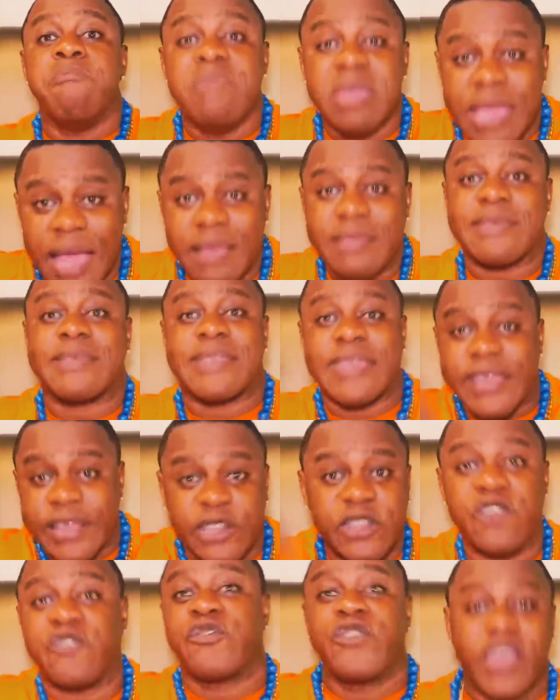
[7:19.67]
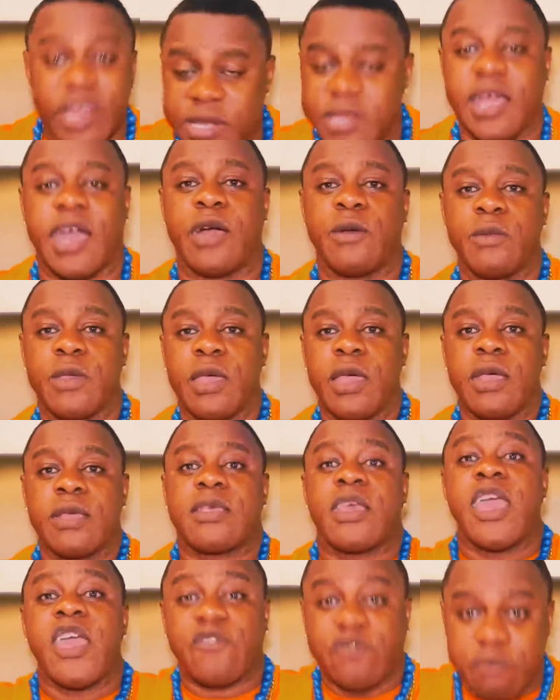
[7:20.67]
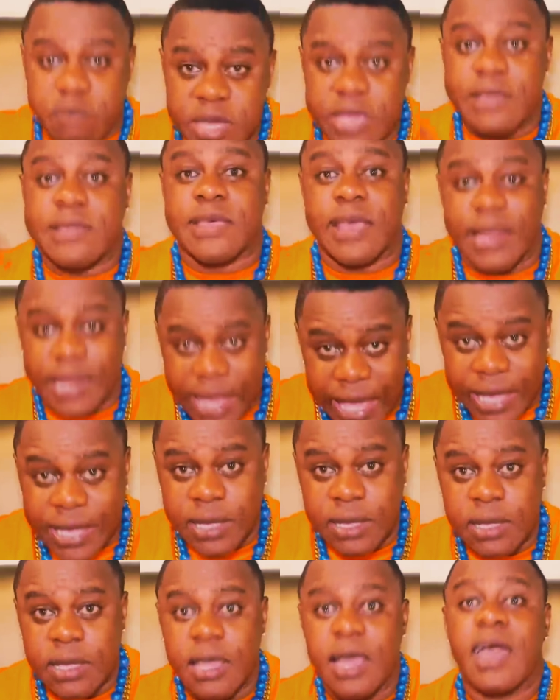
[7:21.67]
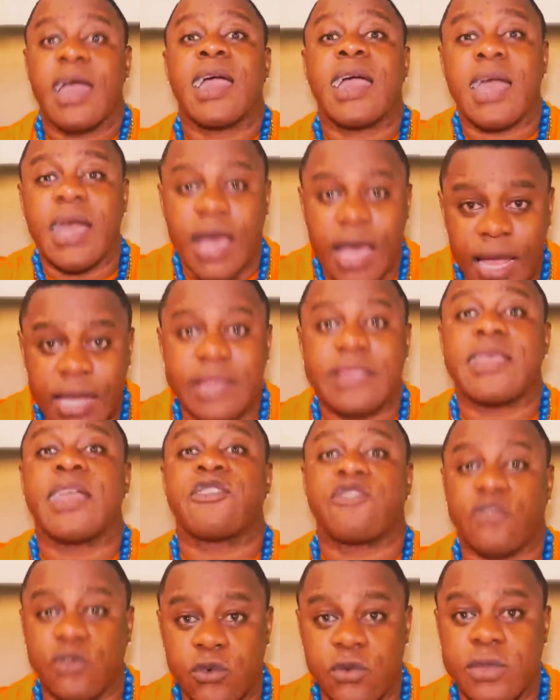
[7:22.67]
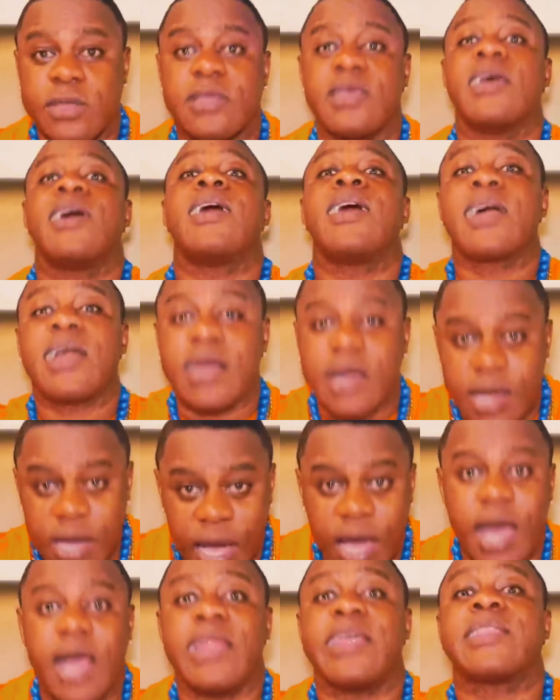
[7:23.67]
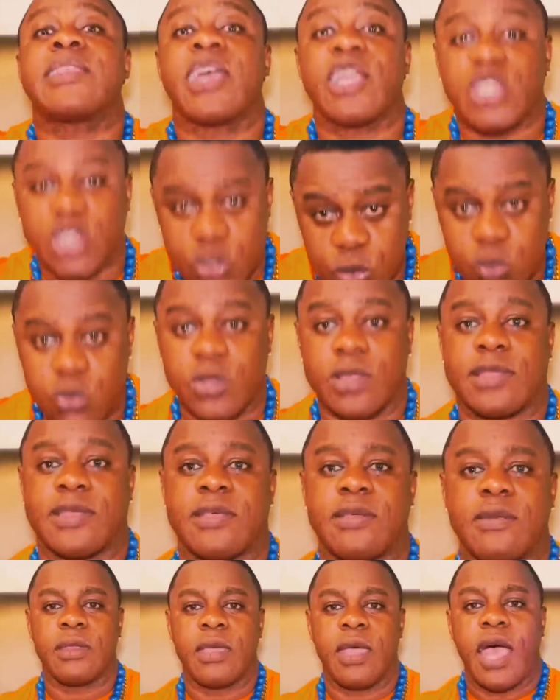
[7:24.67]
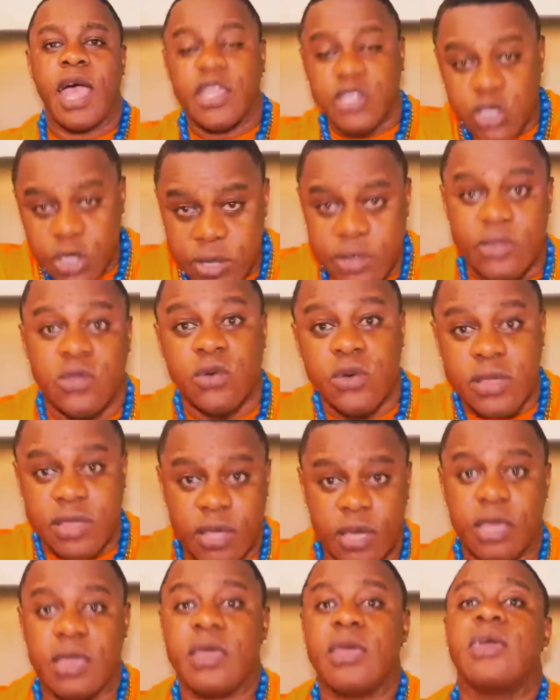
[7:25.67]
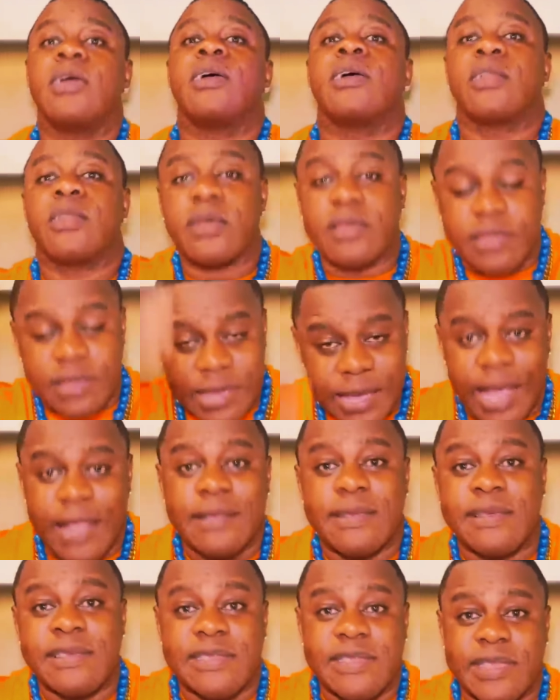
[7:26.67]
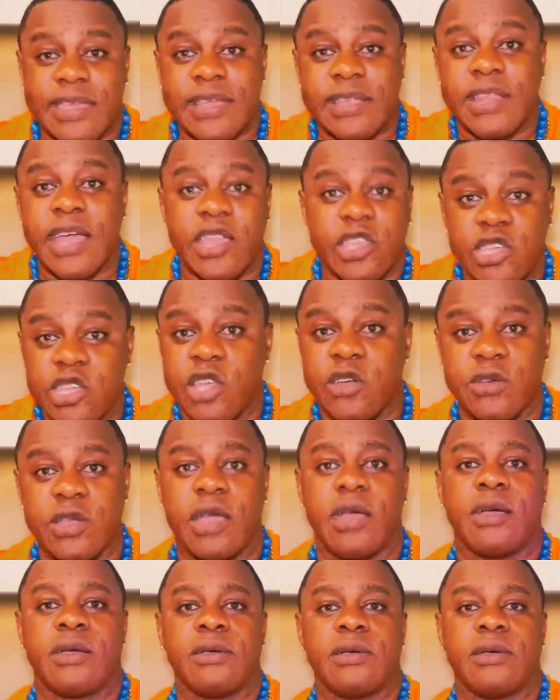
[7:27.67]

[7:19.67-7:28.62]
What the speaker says: me a Sting defender. So if me say Leng, call it a truth, call it a truth. And just know say, that's cancer Sting that area.